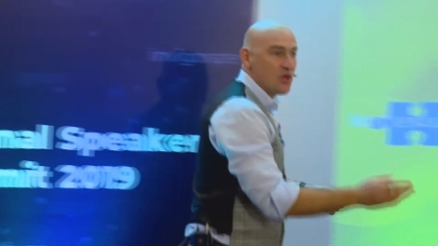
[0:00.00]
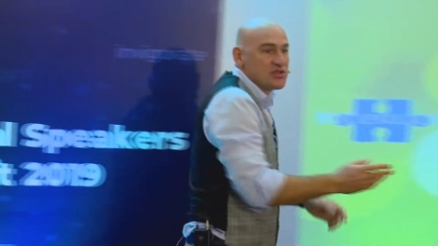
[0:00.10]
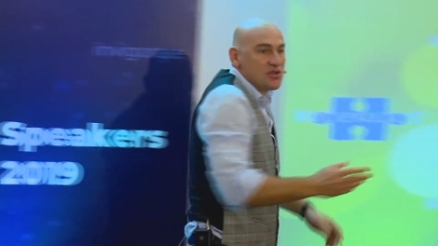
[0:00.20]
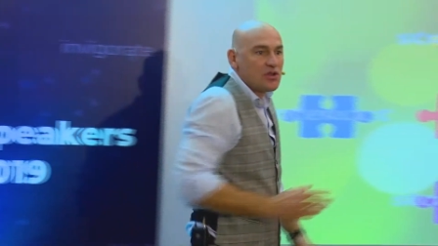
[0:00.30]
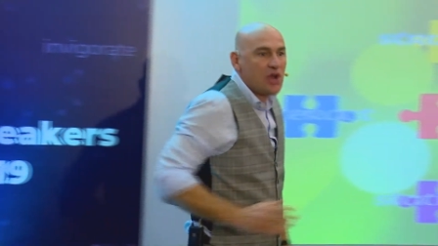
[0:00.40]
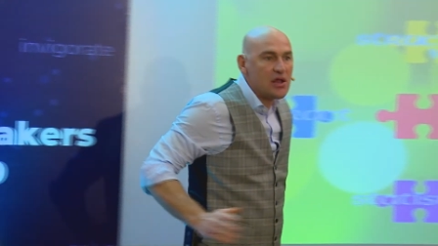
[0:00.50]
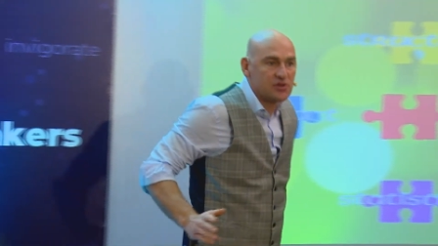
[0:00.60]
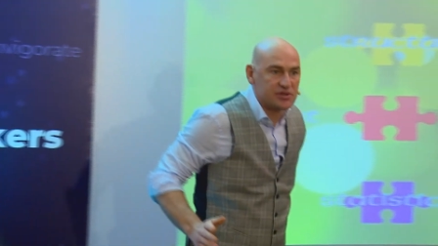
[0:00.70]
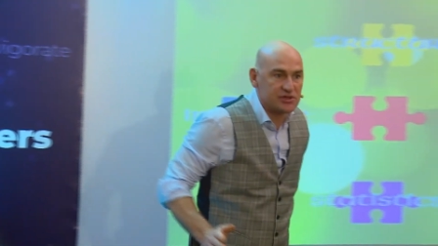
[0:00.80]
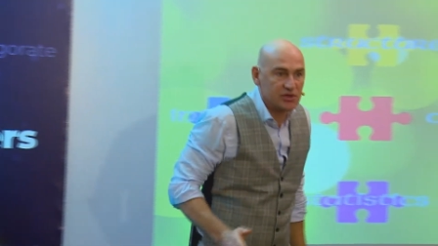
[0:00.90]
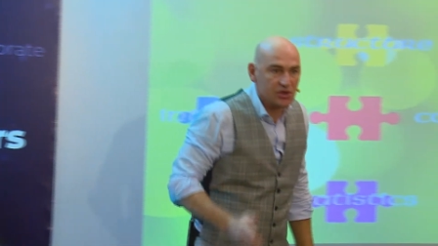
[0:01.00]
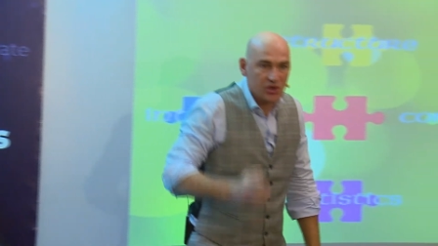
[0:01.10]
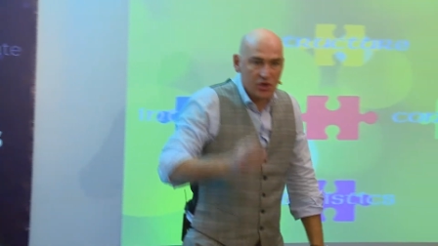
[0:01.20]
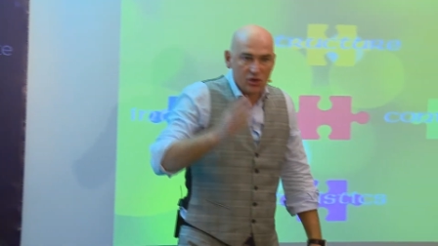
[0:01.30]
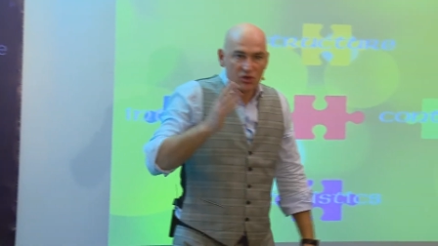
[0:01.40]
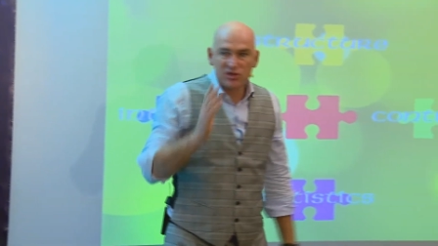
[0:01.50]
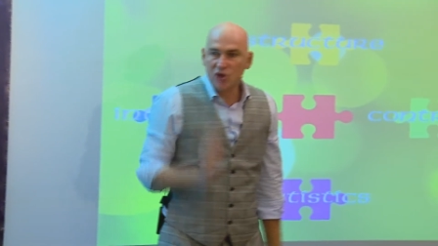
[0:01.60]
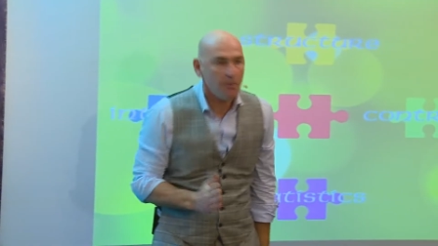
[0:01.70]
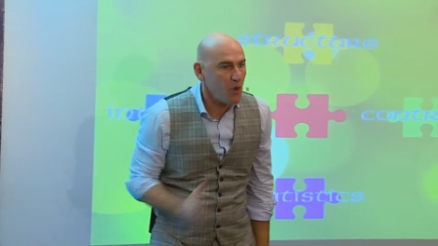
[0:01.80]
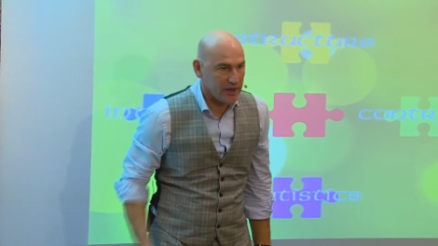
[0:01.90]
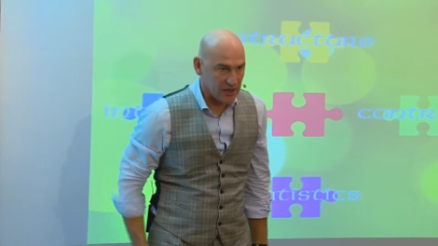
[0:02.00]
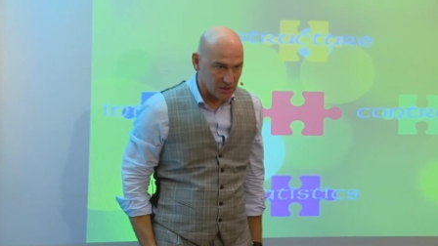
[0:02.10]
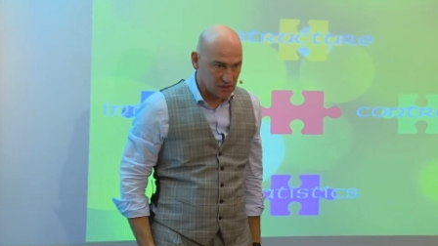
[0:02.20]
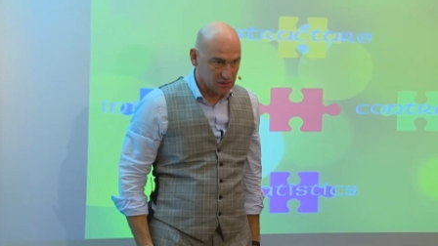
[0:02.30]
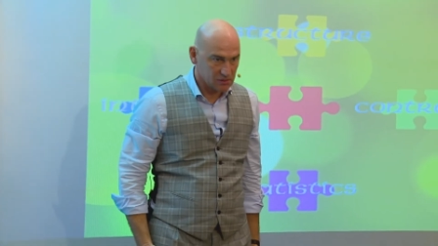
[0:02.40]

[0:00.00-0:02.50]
no, it's not conscious. Stop walking.